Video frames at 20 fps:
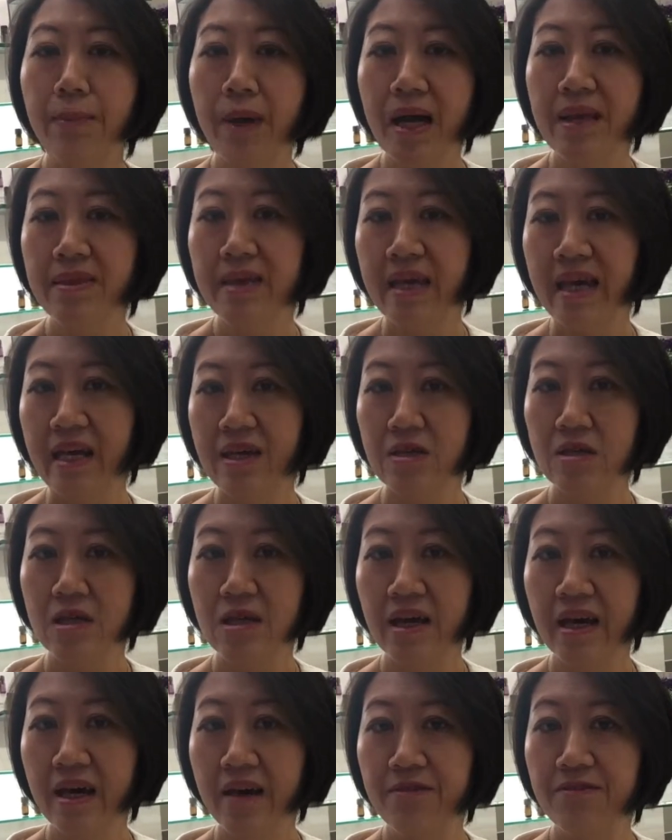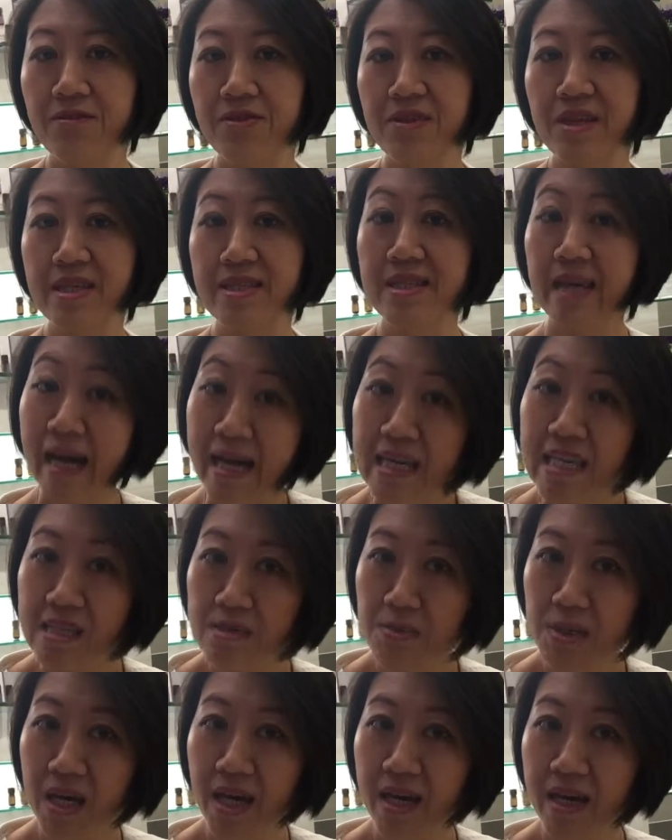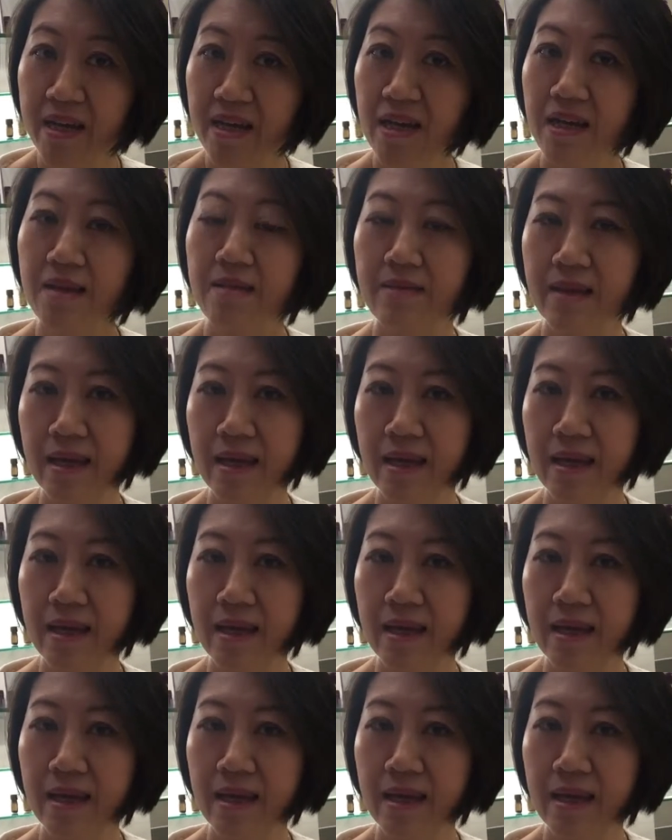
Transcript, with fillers: but they actually have the science behind it.